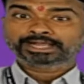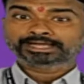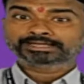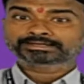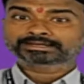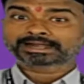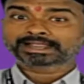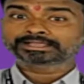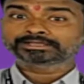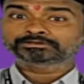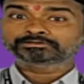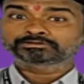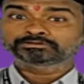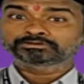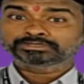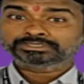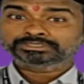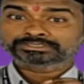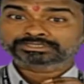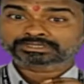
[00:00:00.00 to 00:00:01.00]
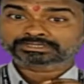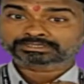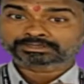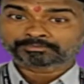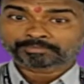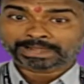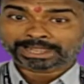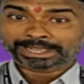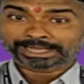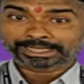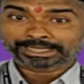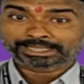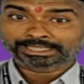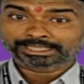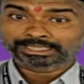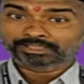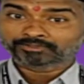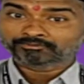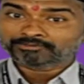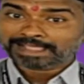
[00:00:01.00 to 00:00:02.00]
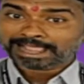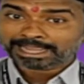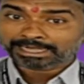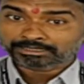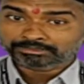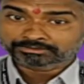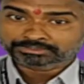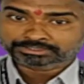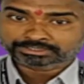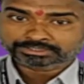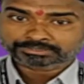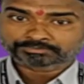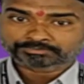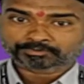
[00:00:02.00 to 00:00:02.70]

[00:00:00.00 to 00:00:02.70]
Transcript: trying to just maintain the values